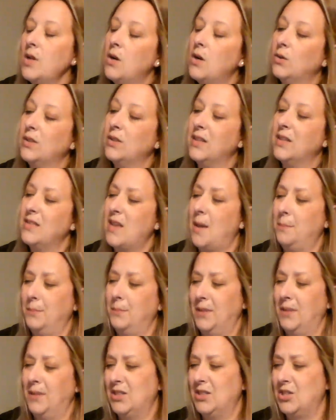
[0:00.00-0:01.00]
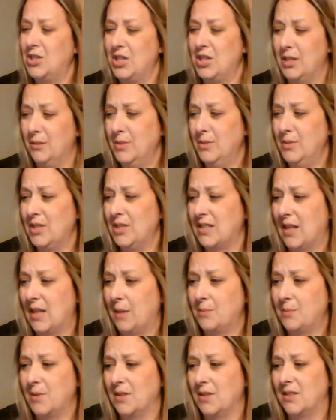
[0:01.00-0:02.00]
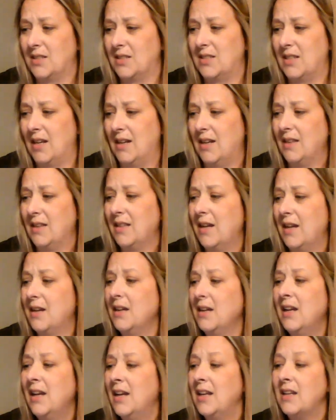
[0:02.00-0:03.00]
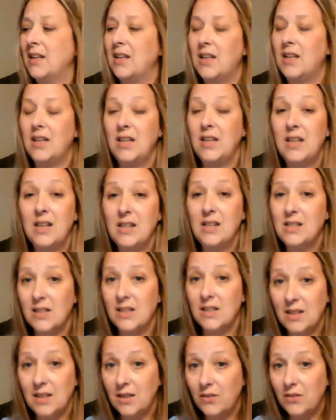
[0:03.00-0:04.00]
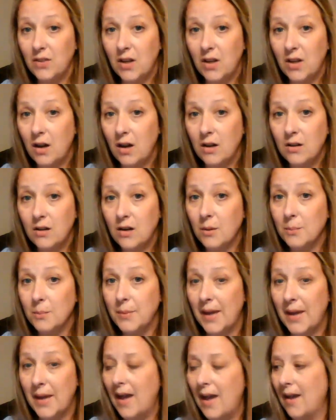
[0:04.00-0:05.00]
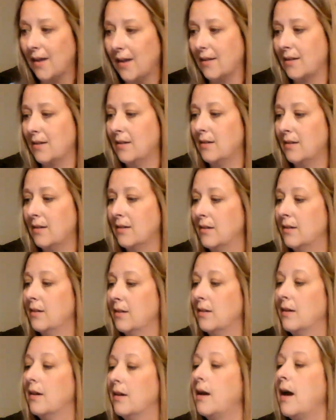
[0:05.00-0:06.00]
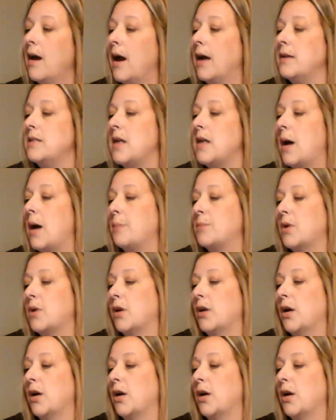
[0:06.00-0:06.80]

Only that mean Jim just kept on standing there, and he didn't even hug her back. I tapped on